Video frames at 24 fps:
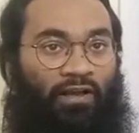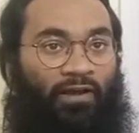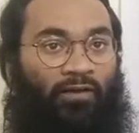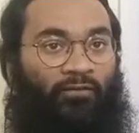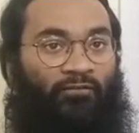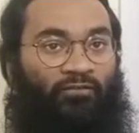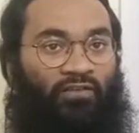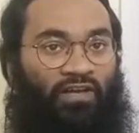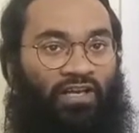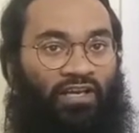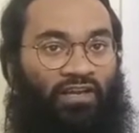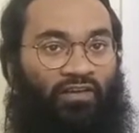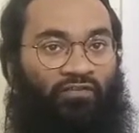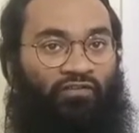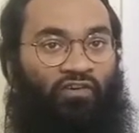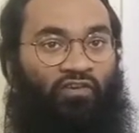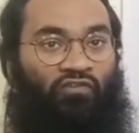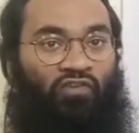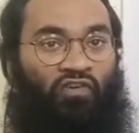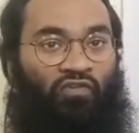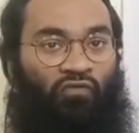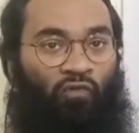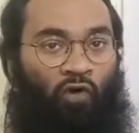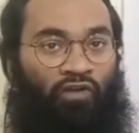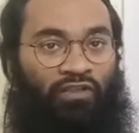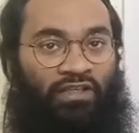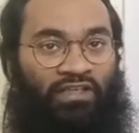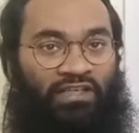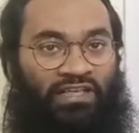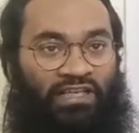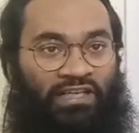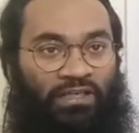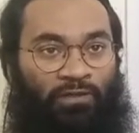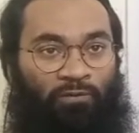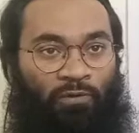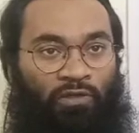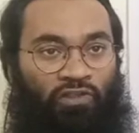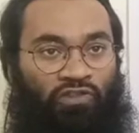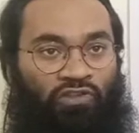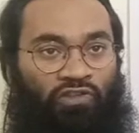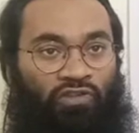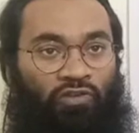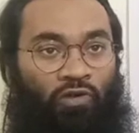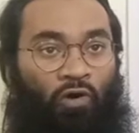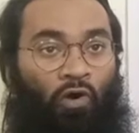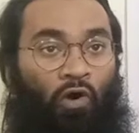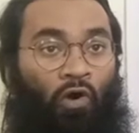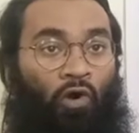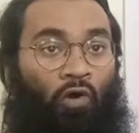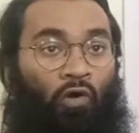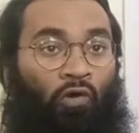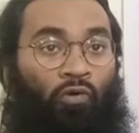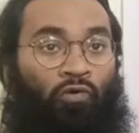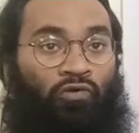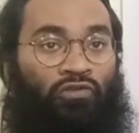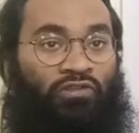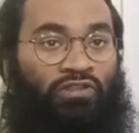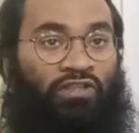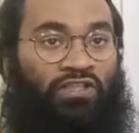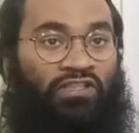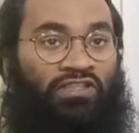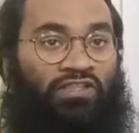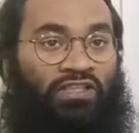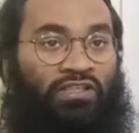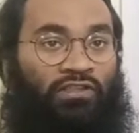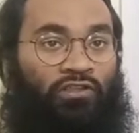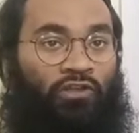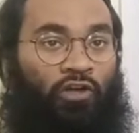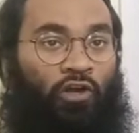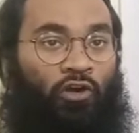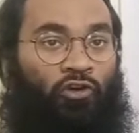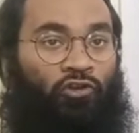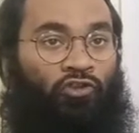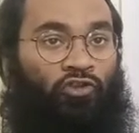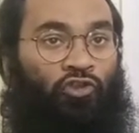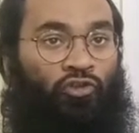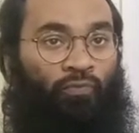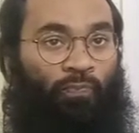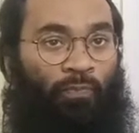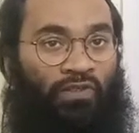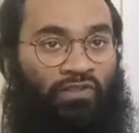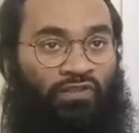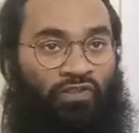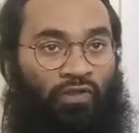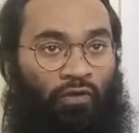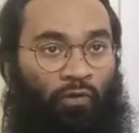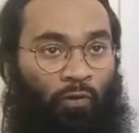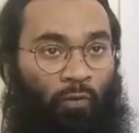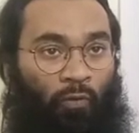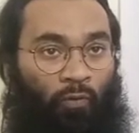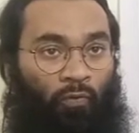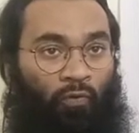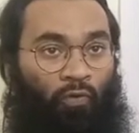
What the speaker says: Whenever we want an equation whose result should be 0,